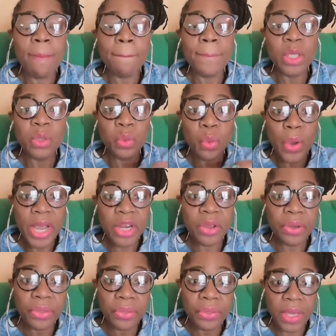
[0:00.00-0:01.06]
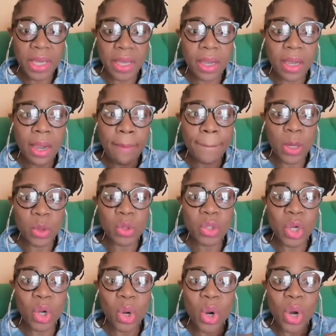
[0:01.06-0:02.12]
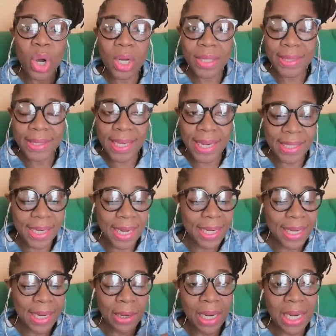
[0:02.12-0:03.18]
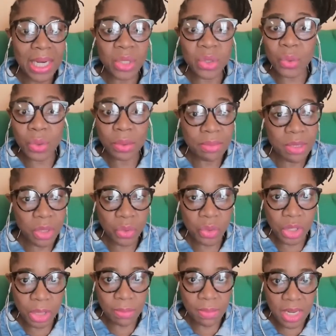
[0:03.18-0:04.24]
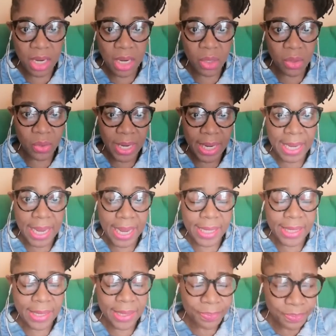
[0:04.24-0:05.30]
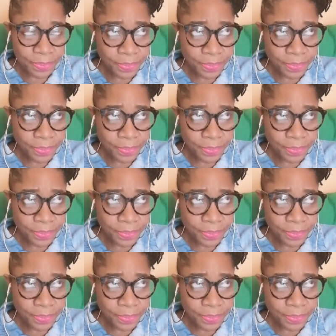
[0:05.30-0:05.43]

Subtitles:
But when you're thinking about your content, and I don't mean social media alone, guys,